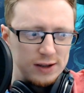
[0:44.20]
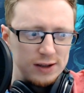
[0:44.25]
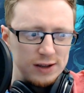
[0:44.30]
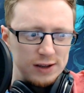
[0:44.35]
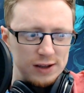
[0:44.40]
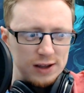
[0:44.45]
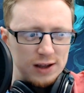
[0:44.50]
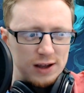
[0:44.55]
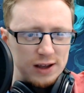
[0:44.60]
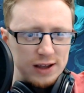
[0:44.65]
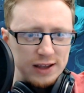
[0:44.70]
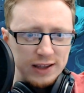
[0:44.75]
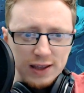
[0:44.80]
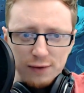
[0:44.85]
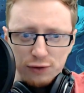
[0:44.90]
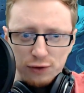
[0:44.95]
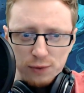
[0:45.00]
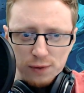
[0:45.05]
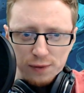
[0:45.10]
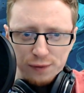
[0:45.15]
It
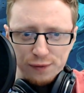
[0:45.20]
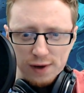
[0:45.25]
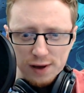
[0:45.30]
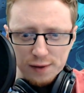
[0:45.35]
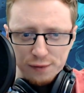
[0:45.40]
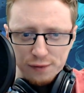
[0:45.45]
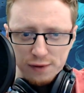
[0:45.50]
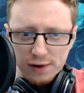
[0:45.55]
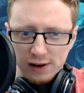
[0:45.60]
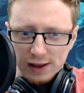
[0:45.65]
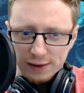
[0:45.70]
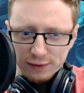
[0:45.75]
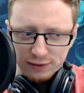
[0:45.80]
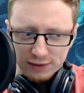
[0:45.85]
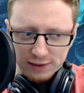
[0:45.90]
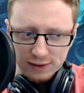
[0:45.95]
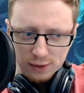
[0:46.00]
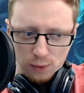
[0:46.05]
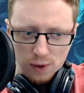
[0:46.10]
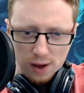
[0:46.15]
gives you a 5/3
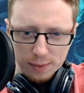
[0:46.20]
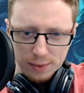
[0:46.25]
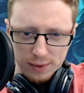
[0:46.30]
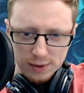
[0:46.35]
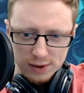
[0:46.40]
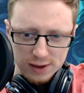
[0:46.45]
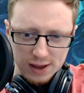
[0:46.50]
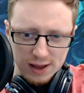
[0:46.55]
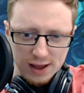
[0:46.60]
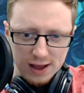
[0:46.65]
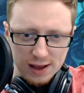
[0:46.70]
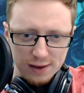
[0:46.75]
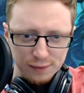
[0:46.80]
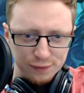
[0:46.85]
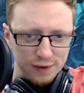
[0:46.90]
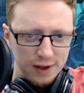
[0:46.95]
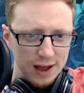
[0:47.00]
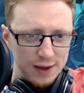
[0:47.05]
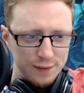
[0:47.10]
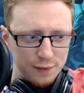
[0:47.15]
lifesteal weapon and
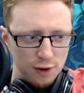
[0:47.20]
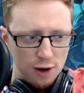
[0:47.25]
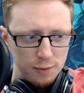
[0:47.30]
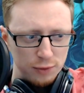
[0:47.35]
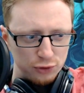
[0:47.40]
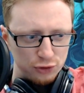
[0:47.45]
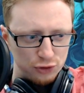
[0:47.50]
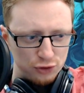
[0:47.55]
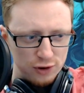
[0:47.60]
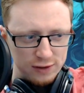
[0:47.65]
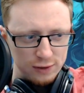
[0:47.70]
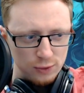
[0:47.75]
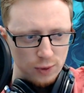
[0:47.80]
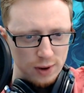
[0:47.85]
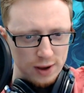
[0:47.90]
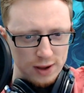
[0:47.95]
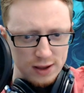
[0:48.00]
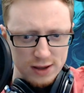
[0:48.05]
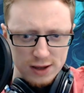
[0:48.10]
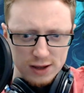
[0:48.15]
5 armor straight
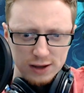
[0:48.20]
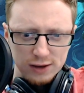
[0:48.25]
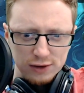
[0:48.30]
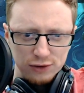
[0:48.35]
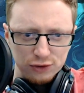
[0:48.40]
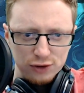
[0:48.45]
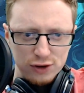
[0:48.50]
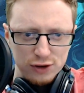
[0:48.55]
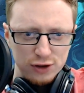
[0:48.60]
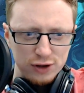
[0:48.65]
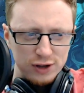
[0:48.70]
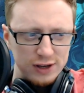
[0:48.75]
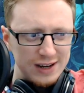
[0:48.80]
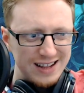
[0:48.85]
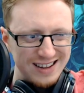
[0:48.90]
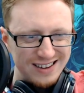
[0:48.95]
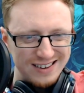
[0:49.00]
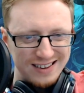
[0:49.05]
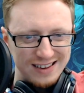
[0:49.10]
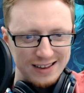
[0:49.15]
away, so you can
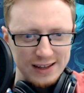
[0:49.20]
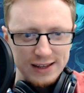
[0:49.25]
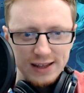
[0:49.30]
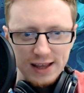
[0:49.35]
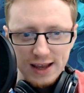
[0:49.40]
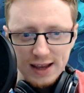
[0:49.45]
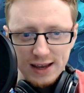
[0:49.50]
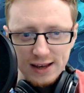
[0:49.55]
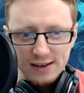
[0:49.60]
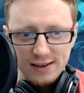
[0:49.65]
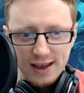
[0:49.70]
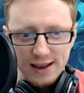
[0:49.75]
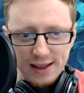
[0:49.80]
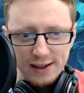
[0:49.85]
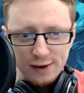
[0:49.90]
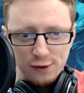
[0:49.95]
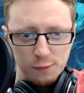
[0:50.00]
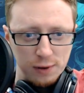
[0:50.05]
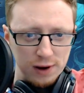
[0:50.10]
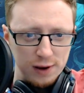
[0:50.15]
instantly gain 10
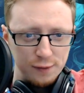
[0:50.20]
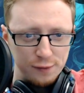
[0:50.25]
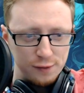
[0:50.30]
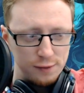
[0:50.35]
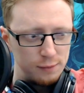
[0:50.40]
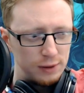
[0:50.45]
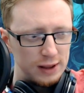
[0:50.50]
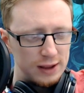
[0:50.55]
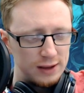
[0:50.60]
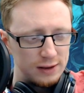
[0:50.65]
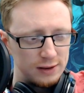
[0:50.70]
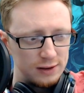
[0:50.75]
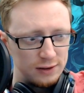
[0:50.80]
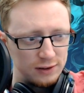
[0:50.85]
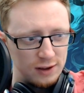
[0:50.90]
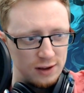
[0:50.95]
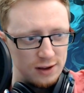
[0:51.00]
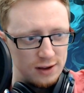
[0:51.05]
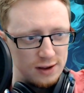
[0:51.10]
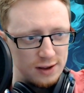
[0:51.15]
HP from playing this
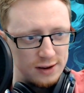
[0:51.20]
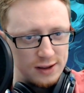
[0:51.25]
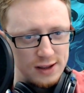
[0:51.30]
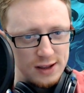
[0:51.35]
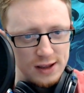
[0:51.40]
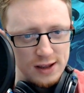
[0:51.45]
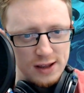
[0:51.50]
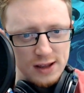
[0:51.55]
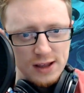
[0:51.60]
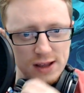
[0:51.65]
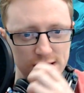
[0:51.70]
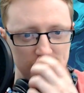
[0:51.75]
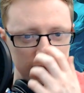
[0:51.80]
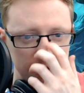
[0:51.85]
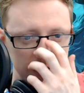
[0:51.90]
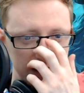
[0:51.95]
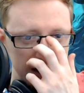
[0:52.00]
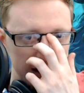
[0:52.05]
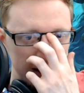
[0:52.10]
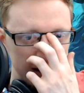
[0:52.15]
card.
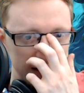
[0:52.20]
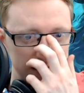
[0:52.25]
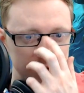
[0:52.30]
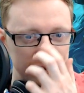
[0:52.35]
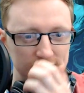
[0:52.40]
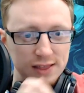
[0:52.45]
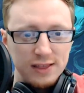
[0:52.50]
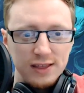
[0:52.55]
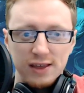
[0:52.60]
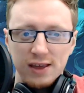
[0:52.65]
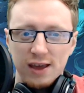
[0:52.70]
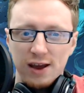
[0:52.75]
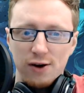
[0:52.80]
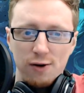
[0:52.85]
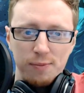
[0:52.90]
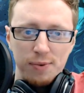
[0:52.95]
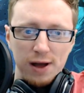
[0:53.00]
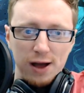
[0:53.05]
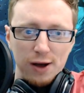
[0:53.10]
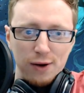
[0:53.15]
And the hero
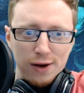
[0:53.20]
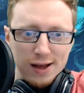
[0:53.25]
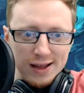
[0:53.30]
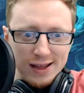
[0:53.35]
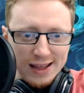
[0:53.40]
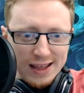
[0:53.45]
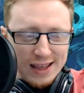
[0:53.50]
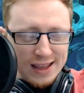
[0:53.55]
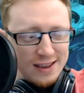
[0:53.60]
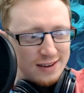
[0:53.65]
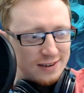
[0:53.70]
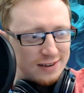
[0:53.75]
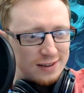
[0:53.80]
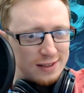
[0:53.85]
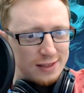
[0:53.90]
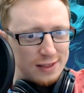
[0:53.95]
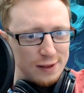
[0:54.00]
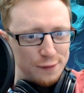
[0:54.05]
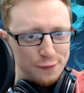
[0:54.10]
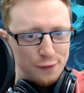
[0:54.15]
power is
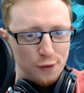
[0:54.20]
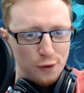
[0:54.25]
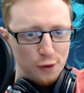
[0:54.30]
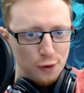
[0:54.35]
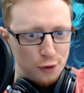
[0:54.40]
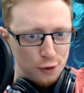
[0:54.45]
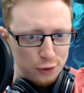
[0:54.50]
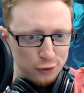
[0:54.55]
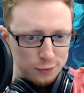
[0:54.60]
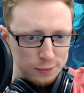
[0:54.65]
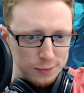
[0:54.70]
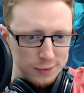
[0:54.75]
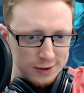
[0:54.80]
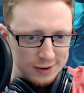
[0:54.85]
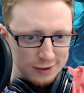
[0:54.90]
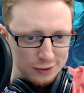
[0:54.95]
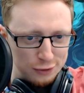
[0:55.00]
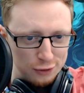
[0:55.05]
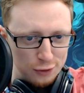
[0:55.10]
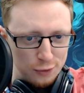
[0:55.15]
the 4 horsemen,
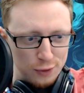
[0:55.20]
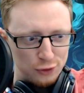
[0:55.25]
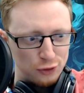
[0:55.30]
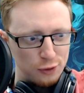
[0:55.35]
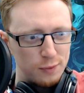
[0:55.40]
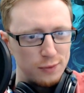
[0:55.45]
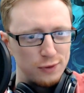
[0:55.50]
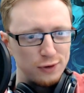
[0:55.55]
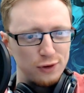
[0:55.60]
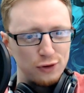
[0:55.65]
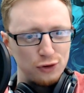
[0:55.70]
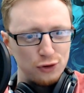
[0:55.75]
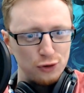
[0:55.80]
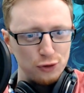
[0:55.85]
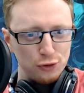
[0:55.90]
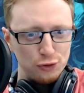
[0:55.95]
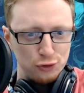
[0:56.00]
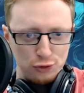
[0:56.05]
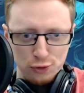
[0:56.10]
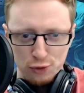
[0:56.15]
so it summons a
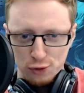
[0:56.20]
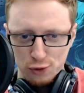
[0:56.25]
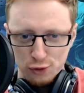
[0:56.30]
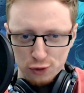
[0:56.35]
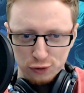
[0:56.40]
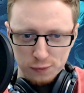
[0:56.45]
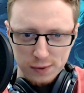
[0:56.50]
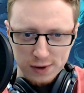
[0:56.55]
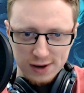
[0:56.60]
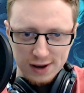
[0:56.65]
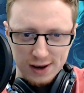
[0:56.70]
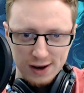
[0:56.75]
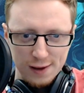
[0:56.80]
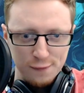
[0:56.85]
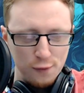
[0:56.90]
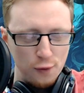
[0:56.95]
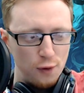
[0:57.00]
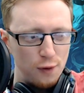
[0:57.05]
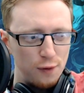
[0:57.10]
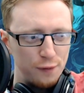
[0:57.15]
2/2 horseman, and if
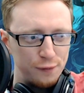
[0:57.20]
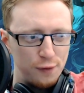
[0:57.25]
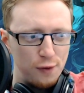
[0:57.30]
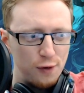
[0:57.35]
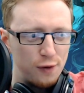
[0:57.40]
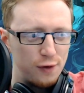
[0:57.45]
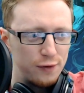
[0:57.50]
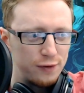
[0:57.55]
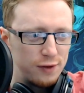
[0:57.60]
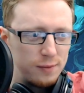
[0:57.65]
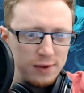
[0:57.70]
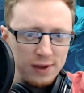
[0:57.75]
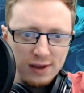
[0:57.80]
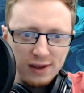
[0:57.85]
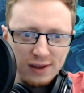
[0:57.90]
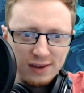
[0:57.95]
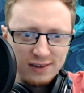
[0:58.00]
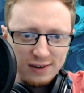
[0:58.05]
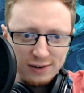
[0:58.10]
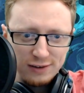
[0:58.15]
all 4 of them
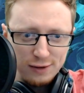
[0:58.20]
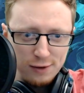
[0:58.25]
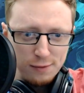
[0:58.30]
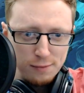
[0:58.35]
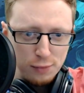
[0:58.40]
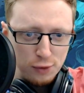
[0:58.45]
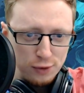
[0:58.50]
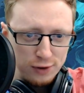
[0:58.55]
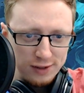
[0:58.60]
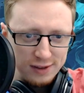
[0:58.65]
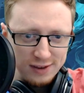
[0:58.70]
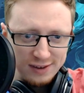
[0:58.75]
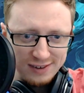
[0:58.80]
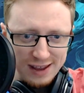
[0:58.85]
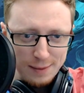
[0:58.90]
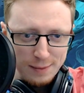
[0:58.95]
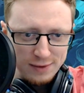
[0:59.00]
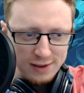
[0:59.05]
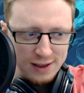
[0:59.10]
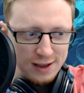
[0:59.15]
exist on board at the
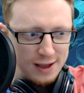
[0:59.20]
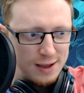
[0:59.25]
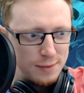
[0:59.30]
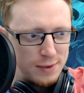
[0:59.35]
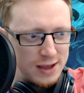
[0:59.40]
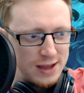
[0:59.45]
same time,